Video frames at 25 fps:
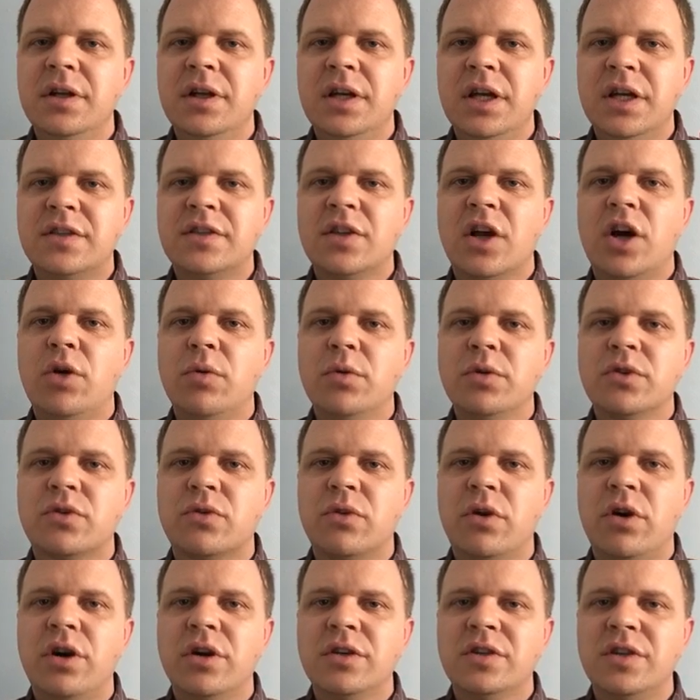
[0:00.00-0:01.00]
It's always
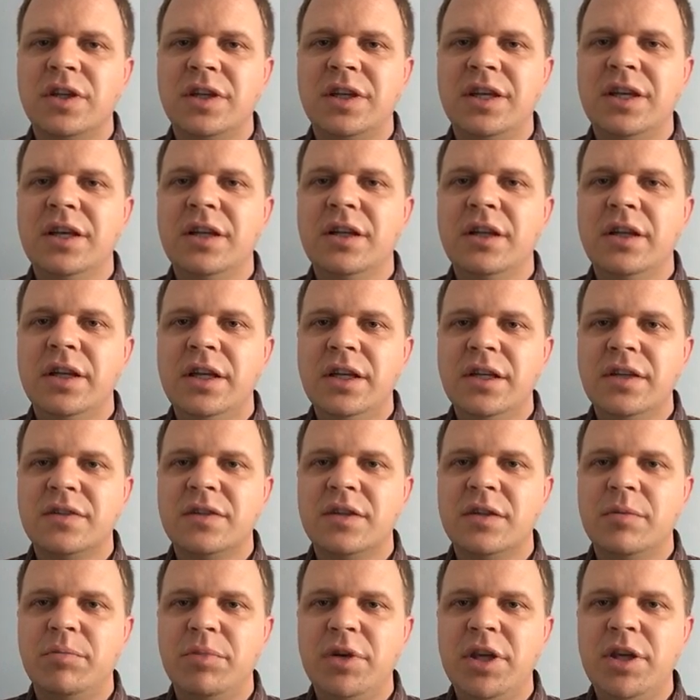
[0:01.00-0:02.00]
wrong to kill
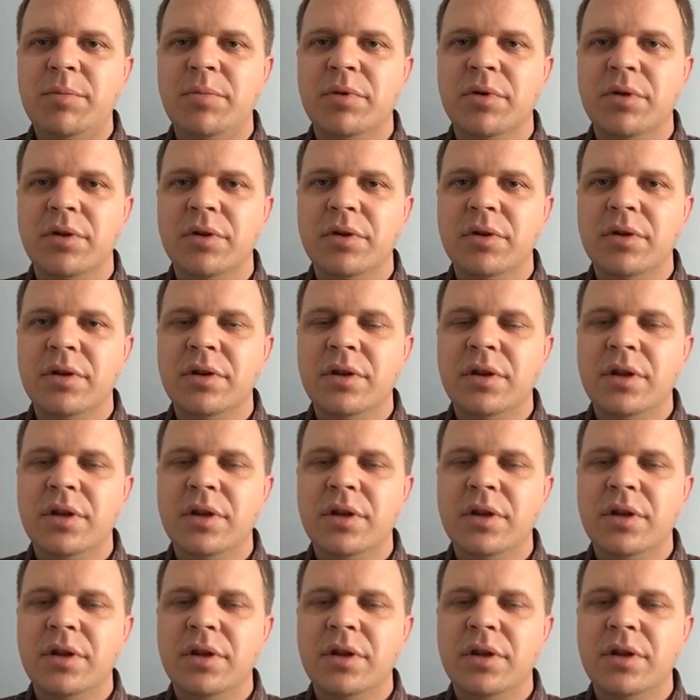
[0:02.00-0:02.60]
innocent people.